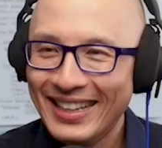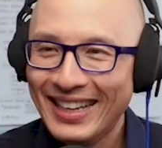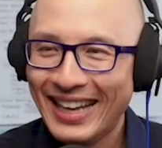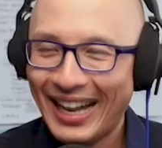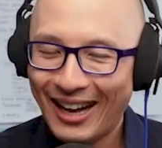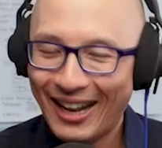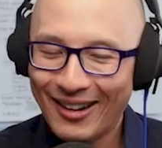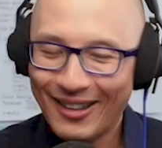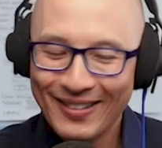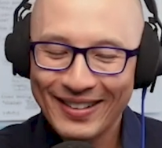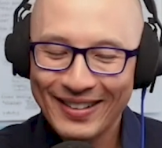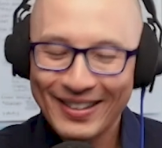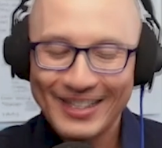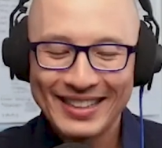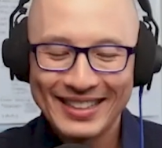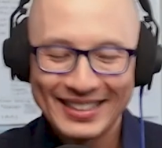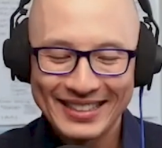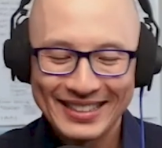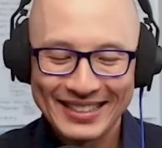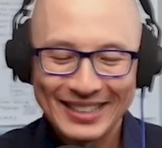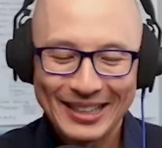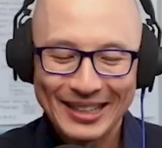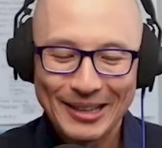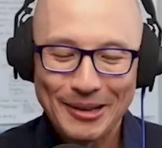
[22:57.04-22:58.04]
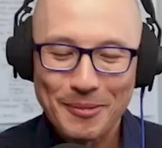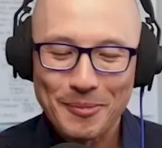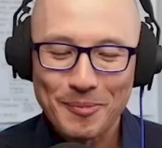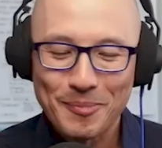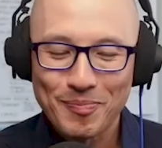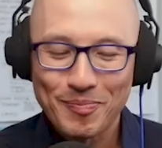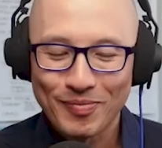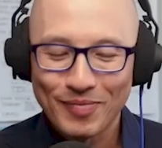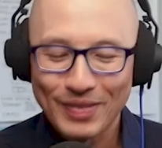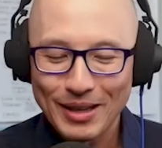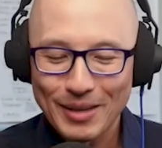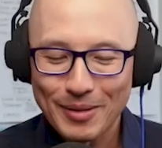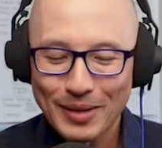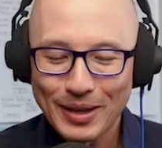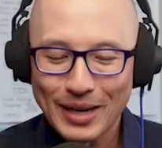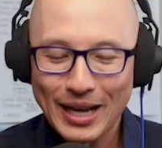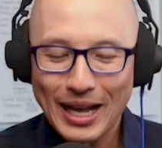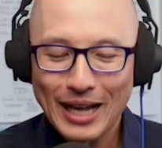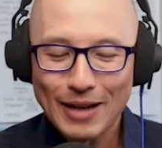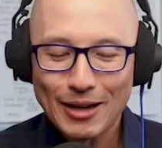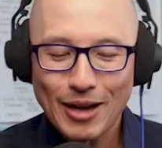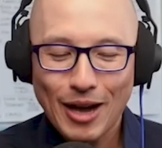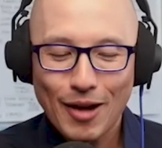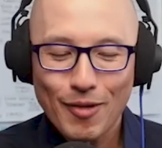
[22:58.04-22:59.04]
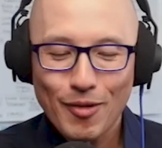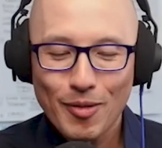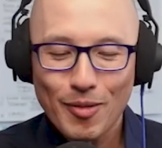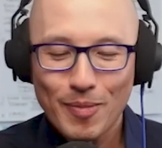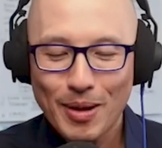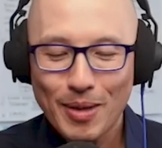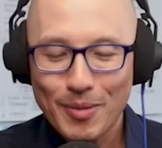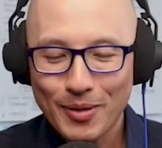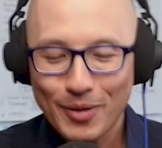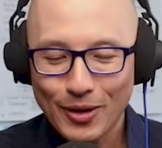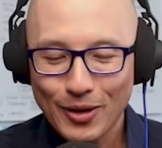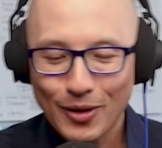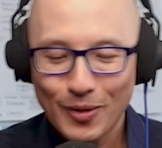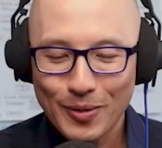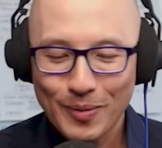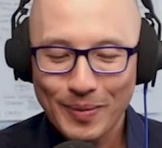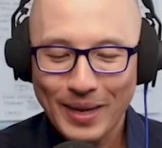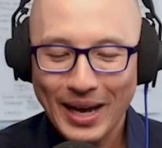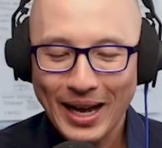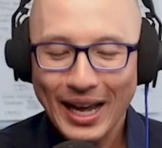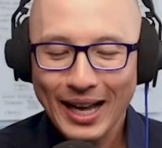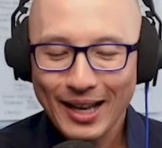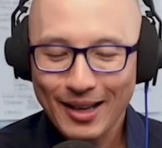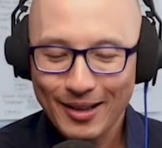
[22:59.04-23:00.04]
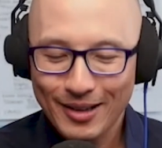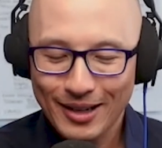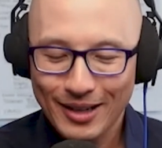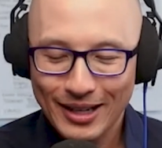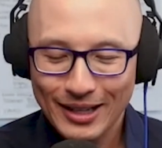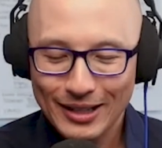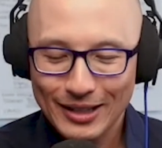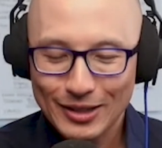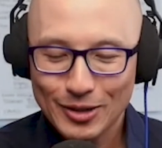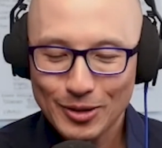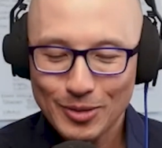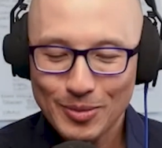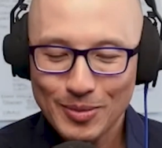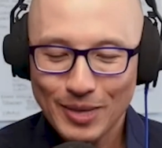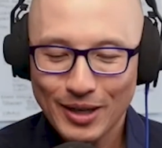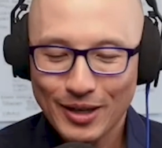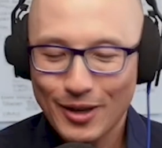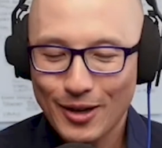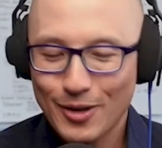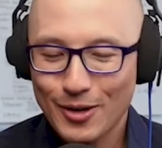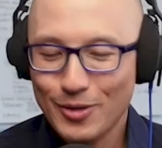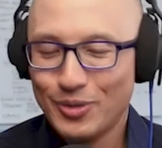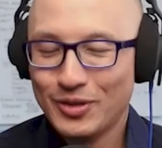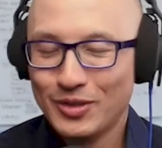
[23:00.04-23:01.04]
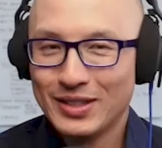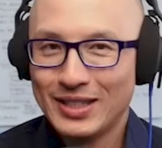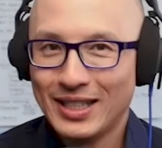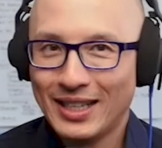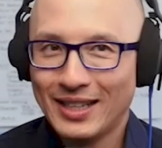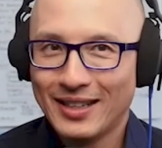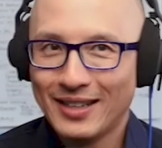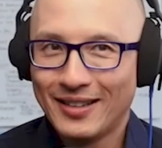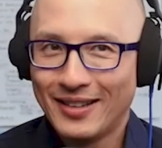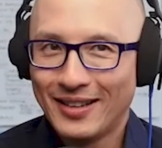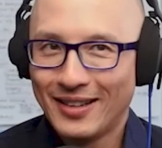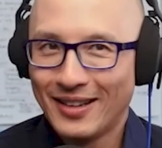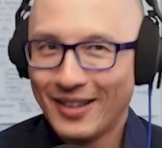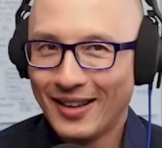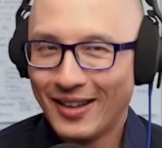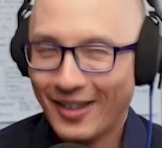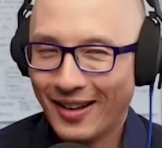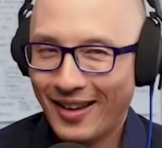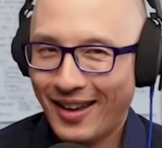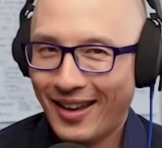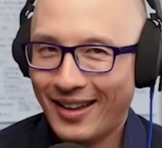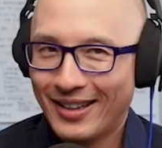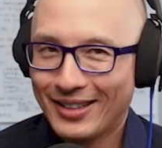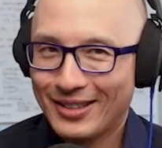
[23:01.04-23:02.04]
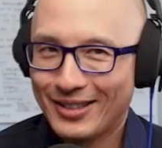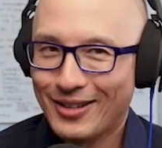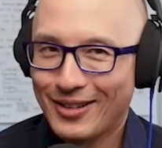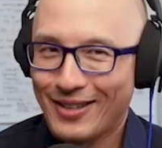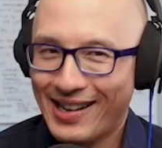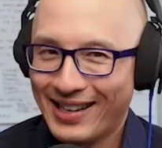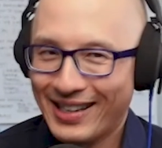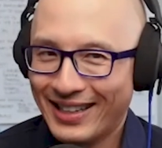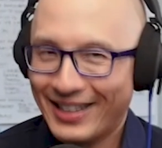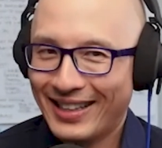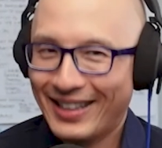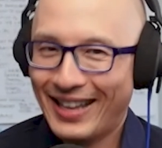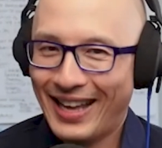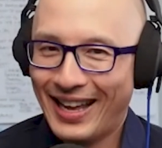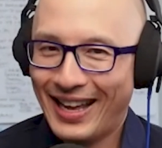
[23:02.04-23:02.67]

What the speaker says: It was. But I remember going back to my coach and saying, okay, so I did that